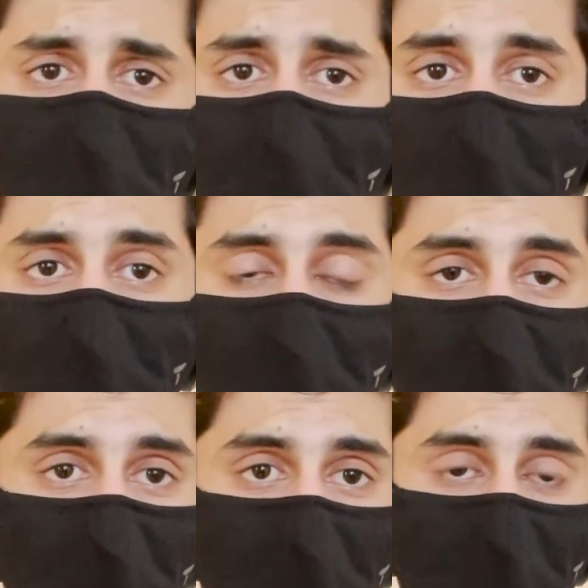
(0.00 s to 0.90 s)
vehicle don't
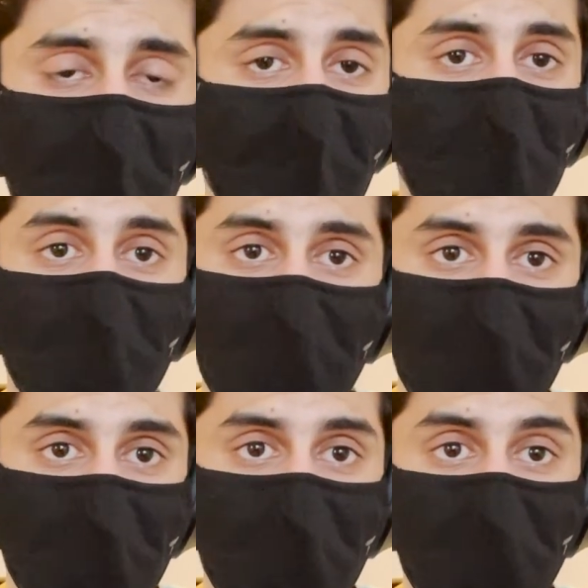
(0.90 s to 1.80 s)
pay
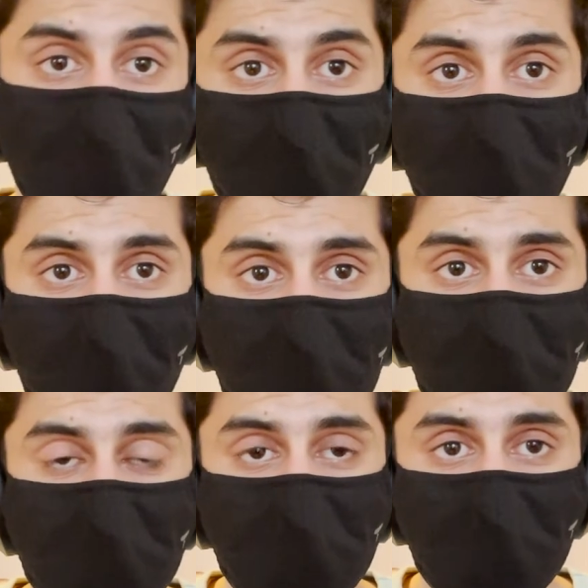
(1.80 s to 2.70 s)
any road tax,
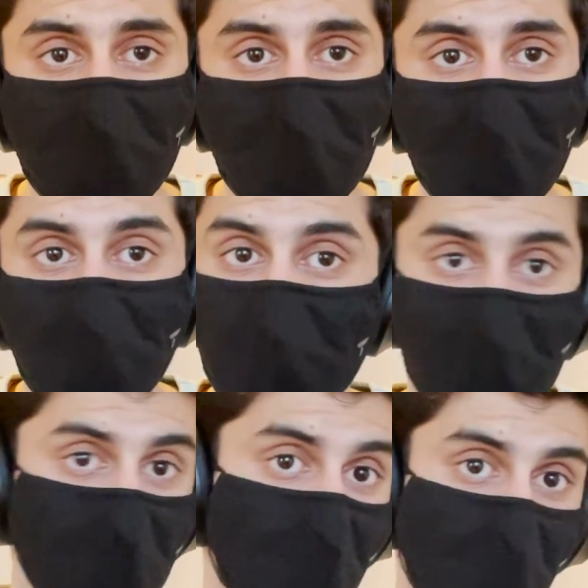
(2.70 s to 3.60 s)
which
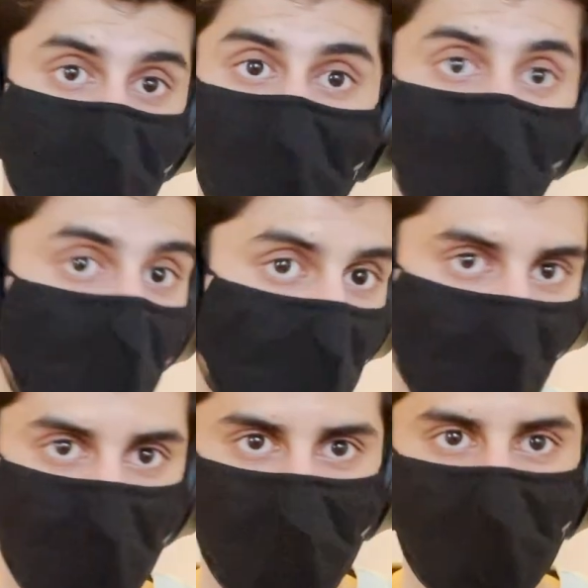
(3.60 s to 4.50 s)
is normal to all
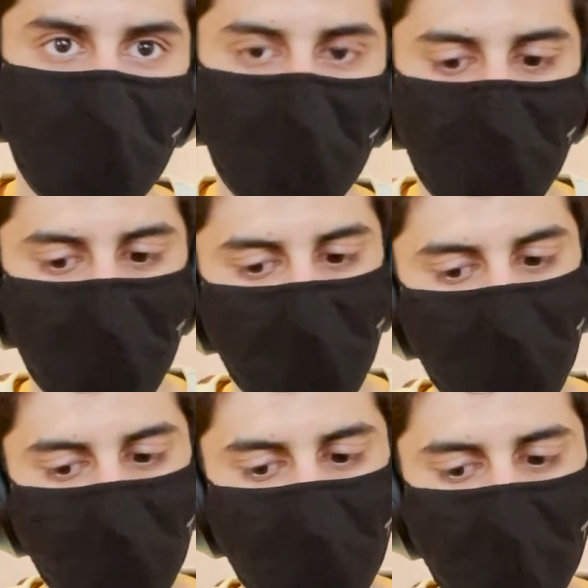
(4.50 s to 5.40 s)
vehicles on the road
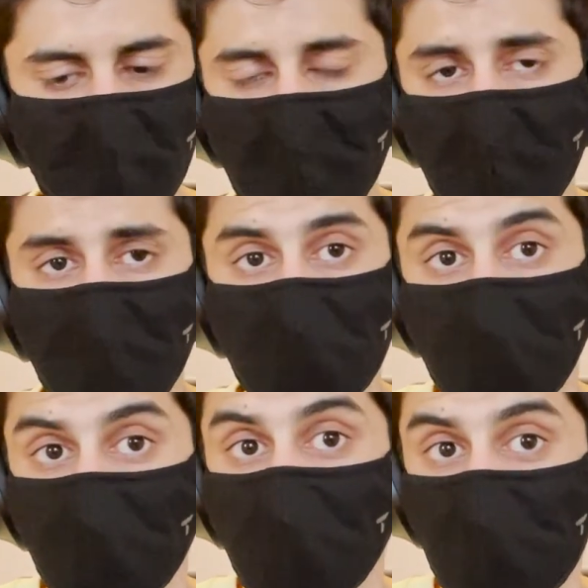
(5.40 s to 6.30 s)

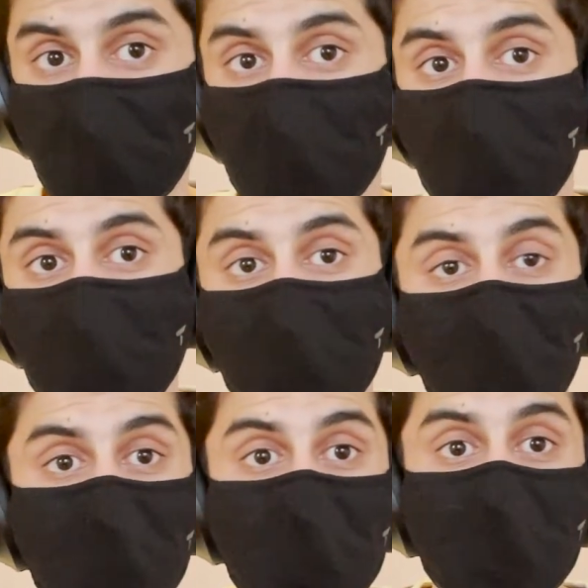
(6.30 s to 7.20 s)
from
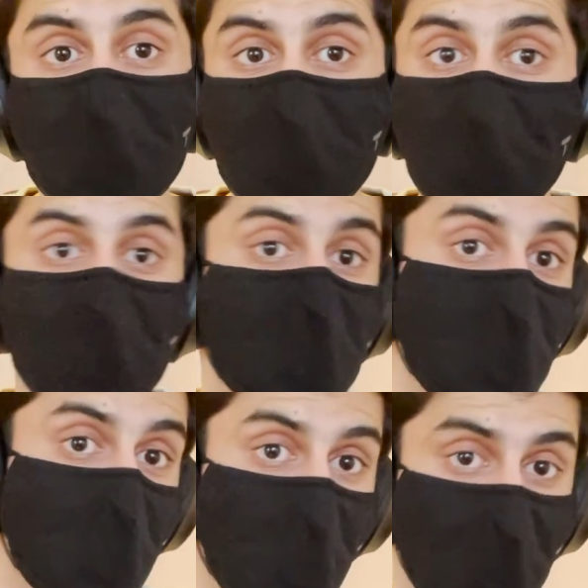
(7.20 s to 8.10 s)
1996, and it
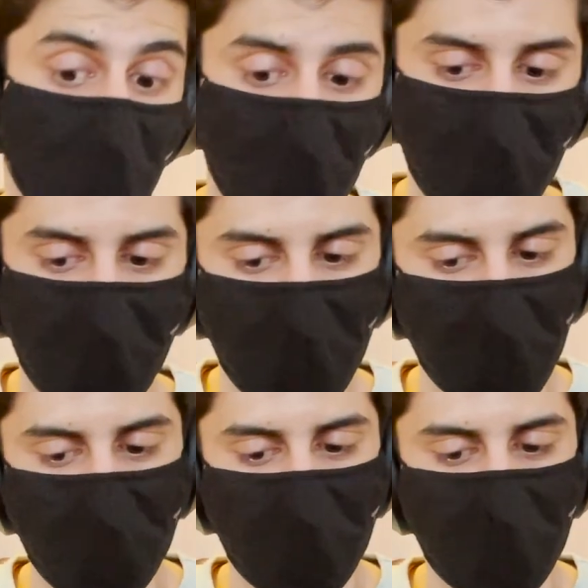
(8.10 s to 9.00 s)
still is ongoing.